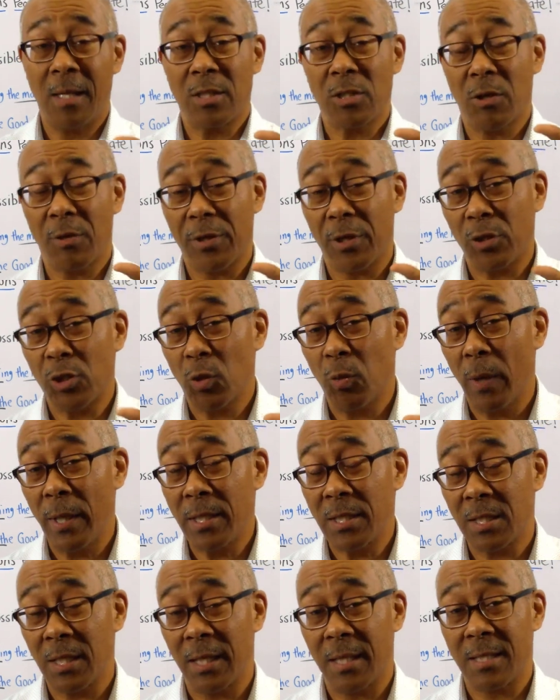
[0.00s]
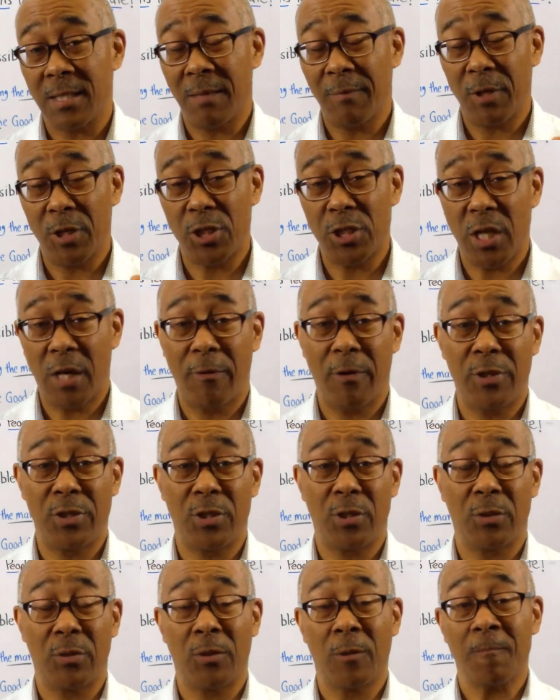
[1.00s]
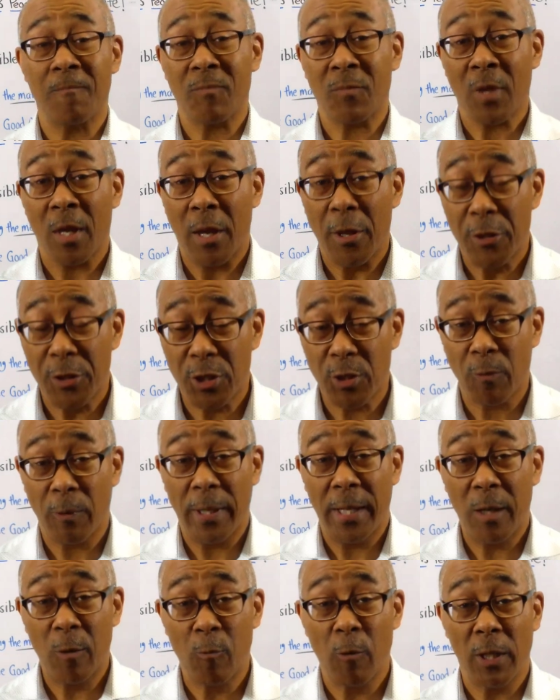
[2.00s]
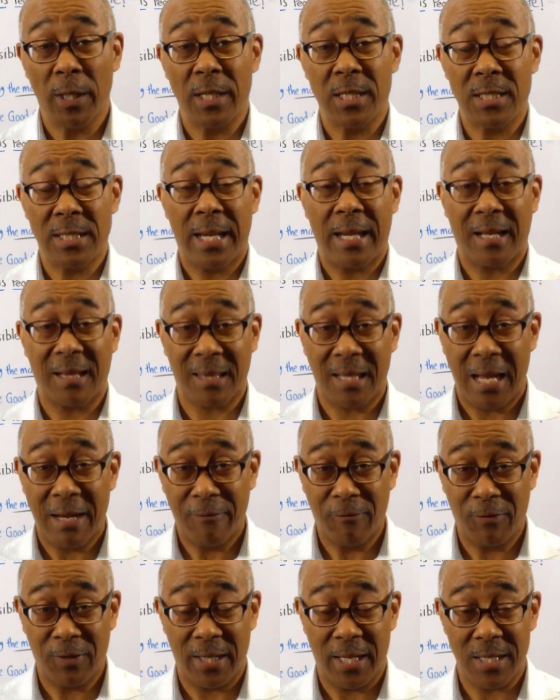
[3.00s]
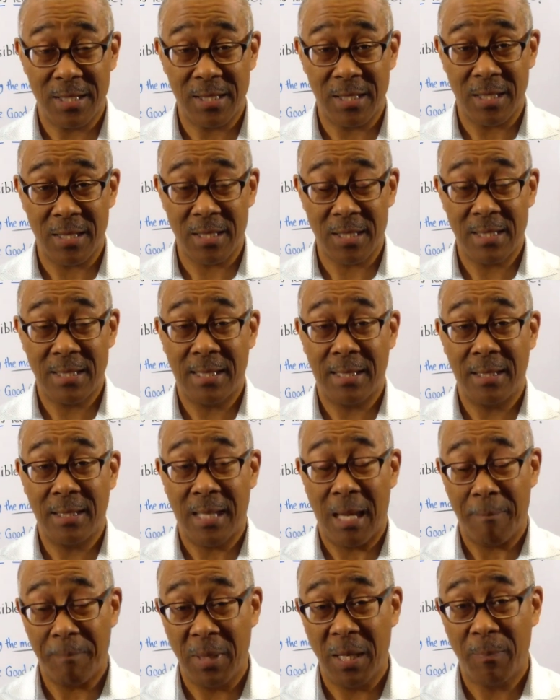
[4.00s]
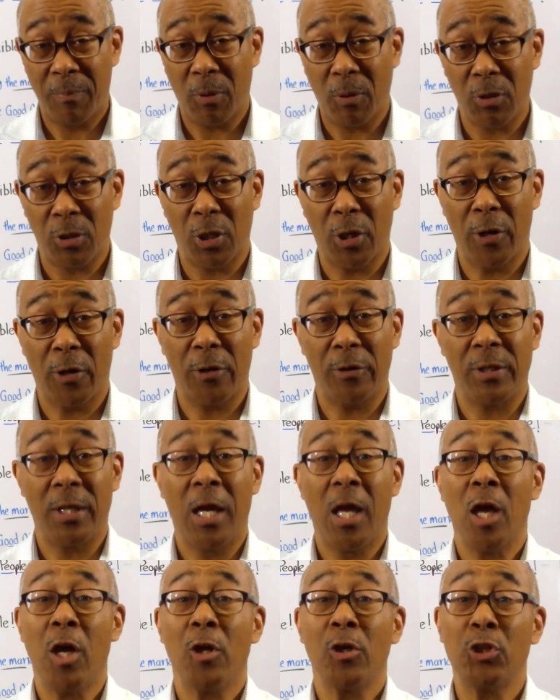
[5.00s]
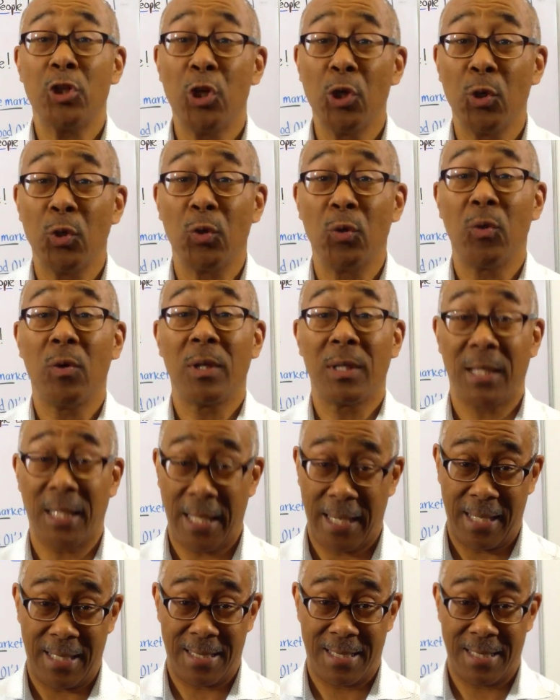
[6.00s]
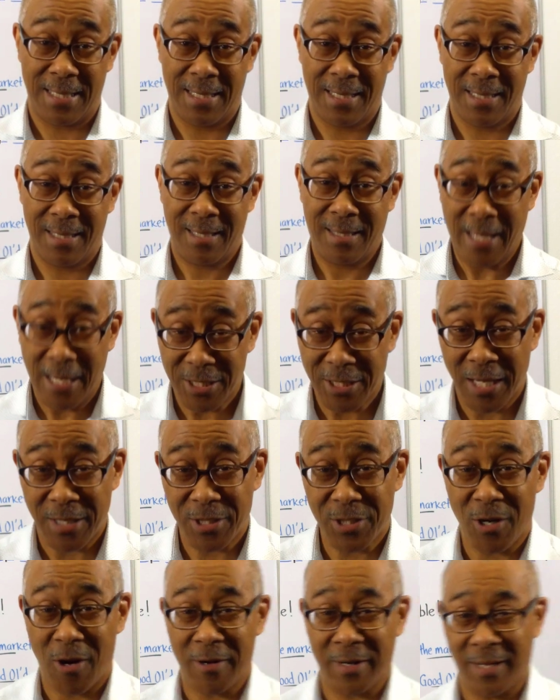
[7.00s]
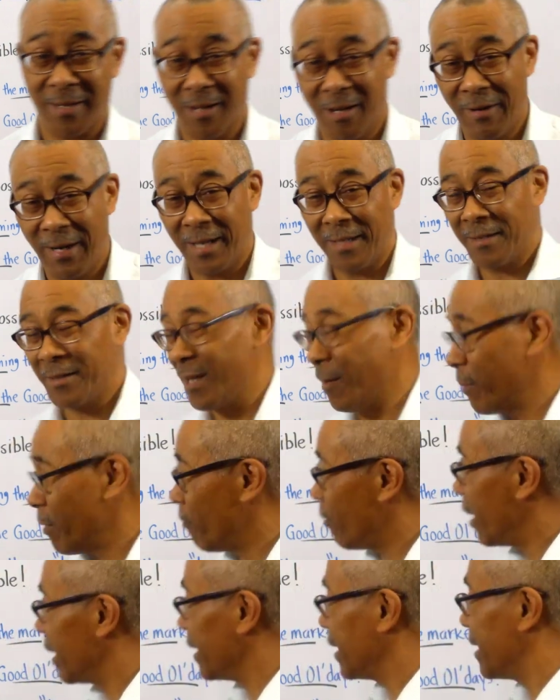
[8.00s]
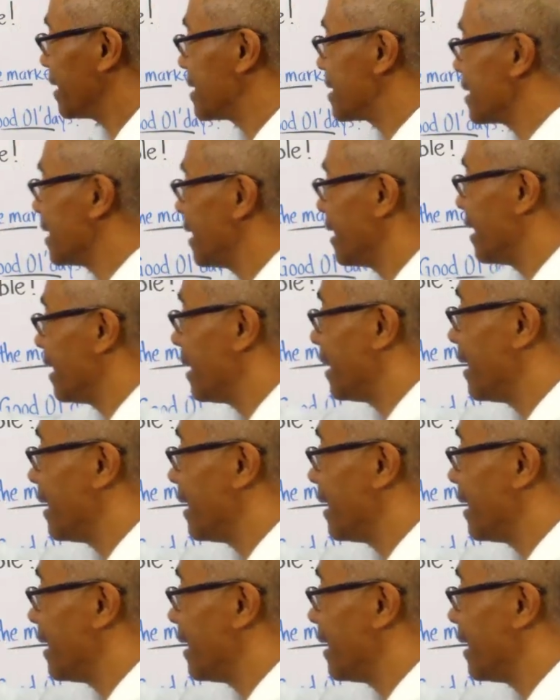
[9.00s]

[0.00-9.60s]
So the twist is I'm going to share with you three real estate life lessons that people learn too late. Let's get started. All right. Number one is